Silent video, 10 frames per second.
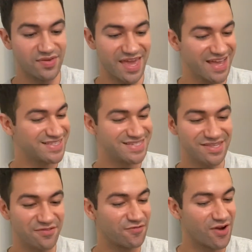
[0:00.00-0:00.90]
see
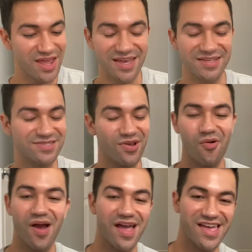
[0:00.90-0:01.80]
the fraying. So
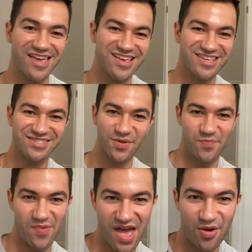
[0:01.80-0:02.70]
is the
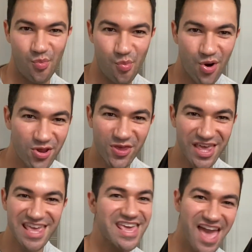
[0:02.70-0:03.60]
bag worth
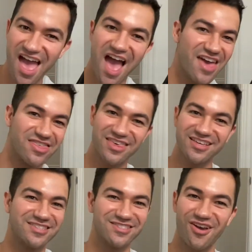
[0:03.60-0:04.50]
it? Yeah, I think
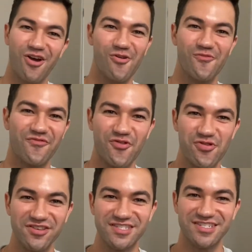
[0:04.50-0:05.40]
so, for
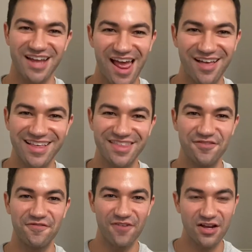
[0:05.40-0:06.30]
the style and the
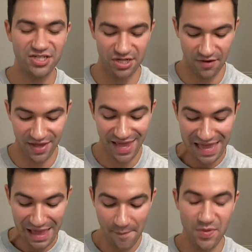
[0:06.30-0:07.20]
function of it.
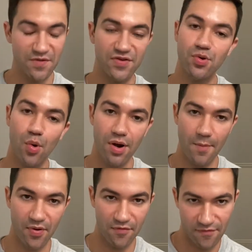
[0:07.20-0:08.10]
But if you're a
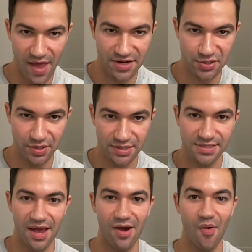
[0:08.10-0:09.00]
perfectionist,
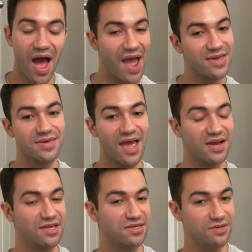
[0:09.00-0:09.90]
how I kind
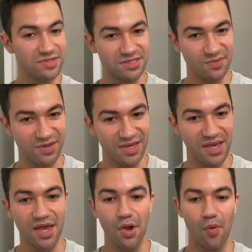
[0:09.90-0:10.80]
of used to be,
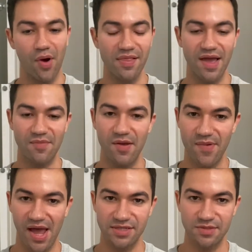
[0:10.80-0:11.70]
where I like my
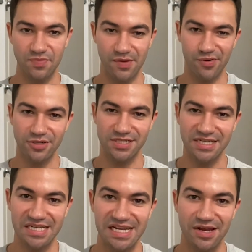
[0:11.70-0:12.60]
bags to be
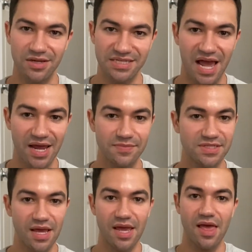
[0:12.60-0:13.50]
pristine at all times,
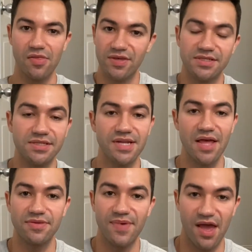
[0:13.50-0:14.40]
this is
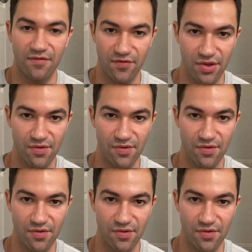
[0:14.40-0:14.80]
not the bag for you.